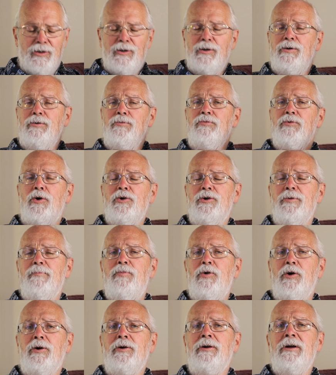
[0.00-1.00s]
who wrote a
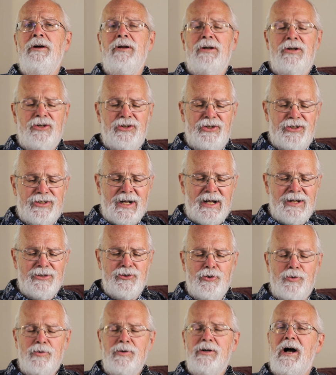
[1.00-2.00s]
book,
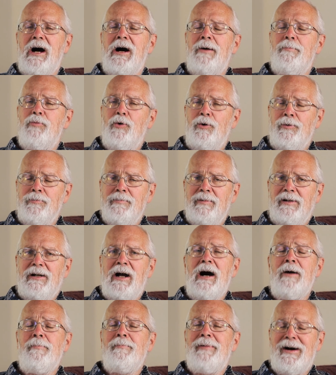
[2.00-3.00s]
Shantung
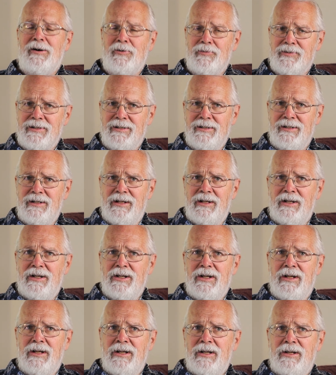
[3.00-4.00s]
Compound.
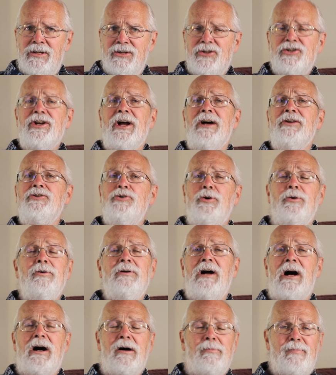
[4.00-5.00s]
Shantung
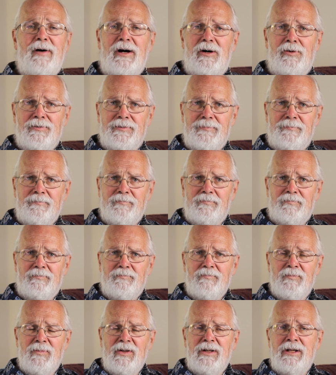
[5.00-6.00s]
Compound.
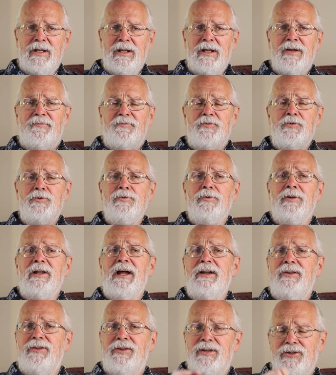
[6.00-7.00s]
If you
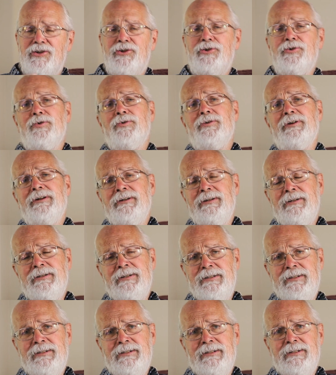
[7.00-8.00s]
like this story
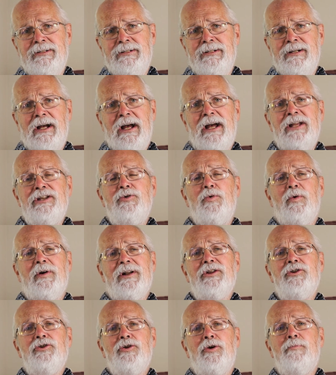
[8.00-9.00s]
and you
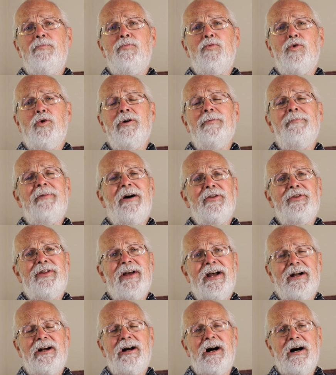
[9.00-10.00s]
want to know more about
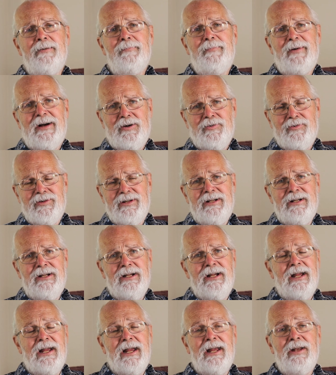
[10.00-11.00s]
that compound
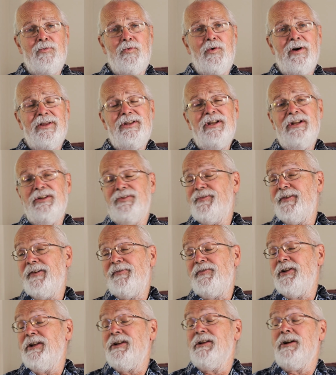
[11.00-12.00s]
and what these
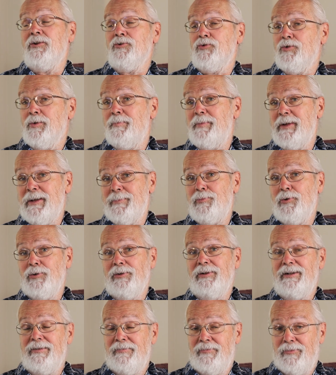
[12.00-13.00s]
1,500
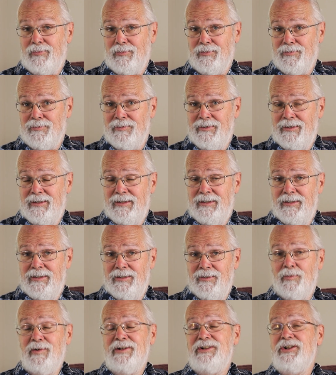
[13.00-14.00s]
people lived through,
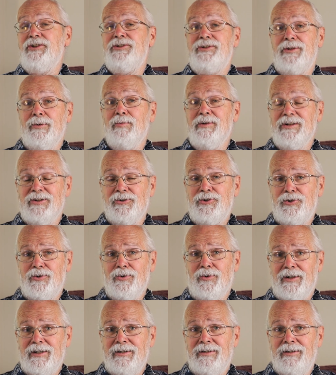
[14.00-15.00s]
which is the real
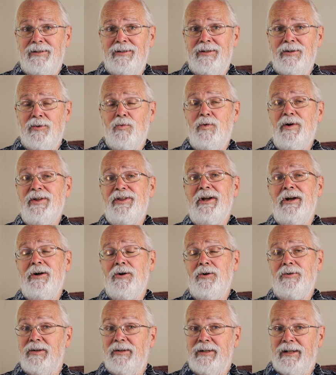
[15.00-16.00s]
story, with
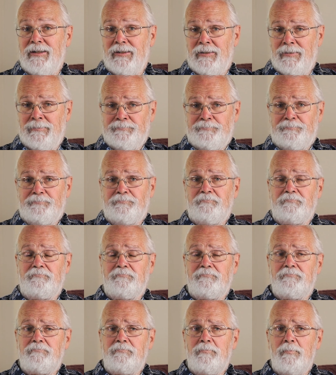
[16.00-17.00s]
Eric Liddell,
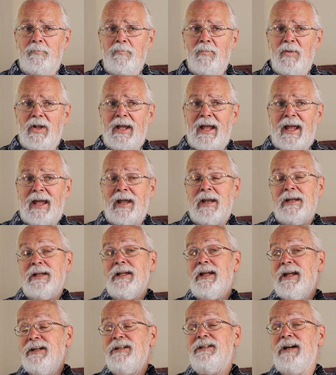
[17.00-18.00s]
and
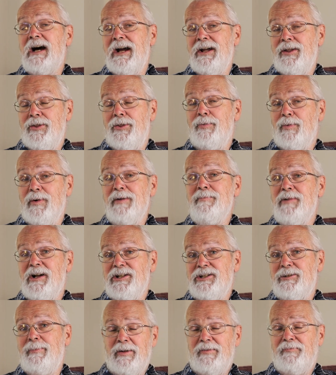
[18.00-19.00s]
he died 3
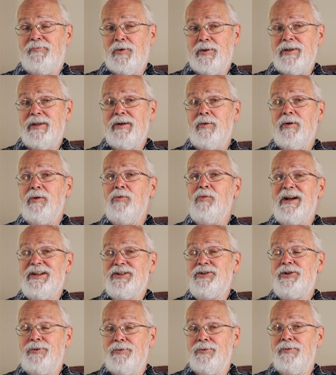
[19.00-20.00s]
months before they were
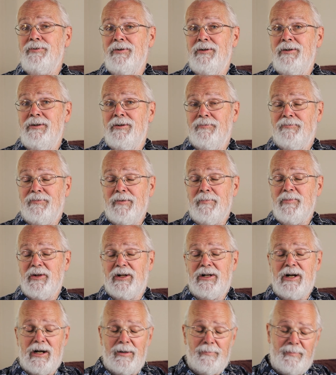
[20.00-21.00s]
rescued from the
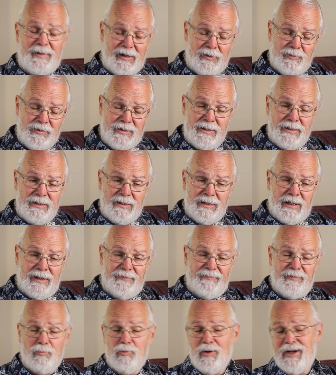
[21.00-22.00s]
compound
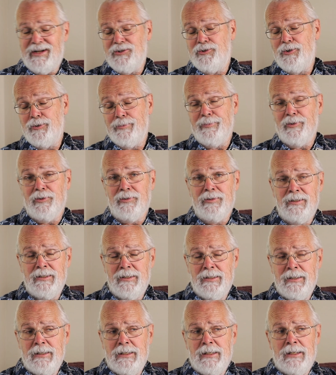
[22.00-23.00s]
of a brain tumor.
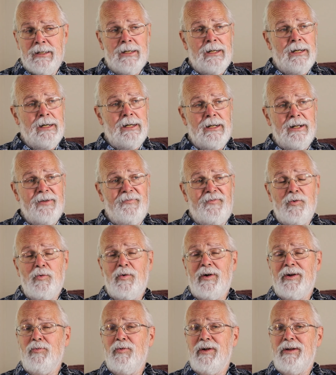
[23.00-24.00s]
If you
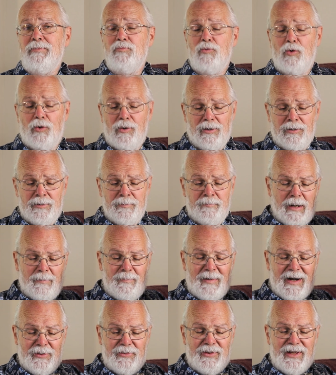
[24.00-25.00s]
want to read more
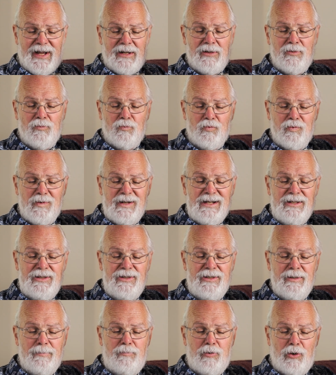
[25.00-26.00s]
about that,
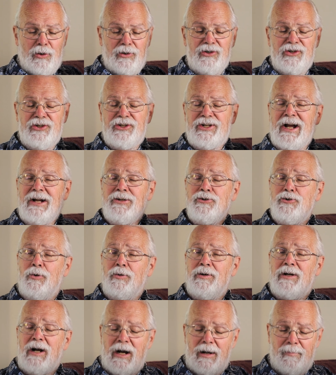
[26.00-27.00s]
read the book
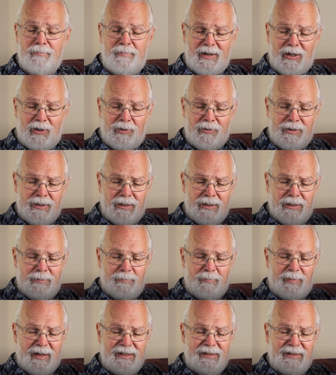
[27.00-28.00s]
Shantung Compound
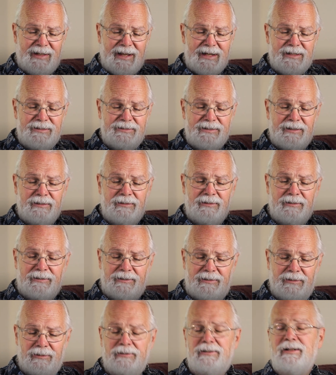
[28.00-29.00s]
by Langdon
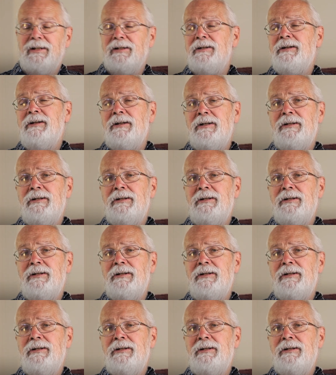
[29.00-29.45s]
Gilkey.